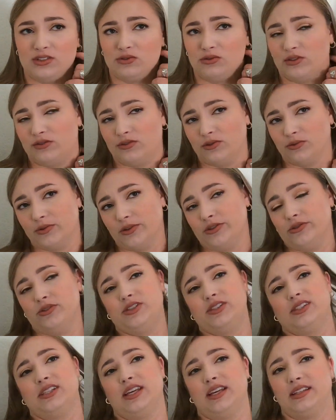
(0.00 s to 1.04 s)
sort of a
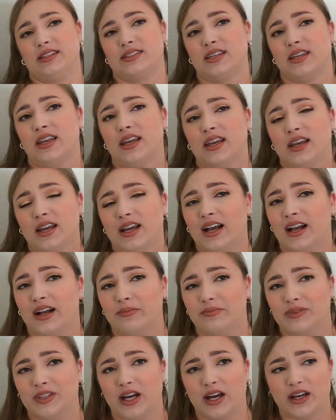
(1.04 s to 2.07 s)
rose scent.
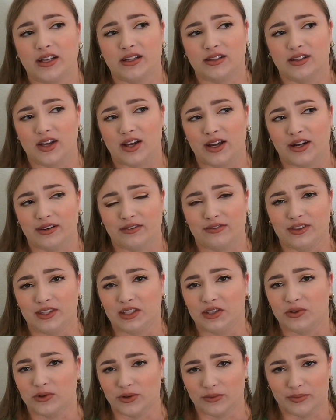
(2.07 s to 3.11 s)
Not a lot of the
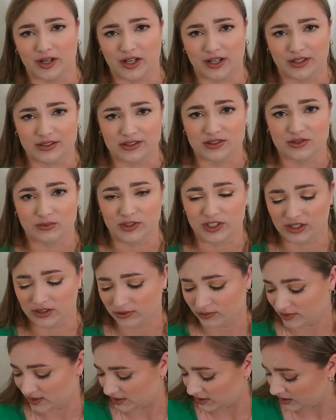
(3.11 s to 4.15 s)
gourmand sweet
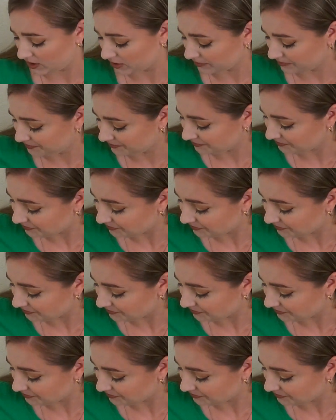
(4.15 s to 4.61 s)
notes in there.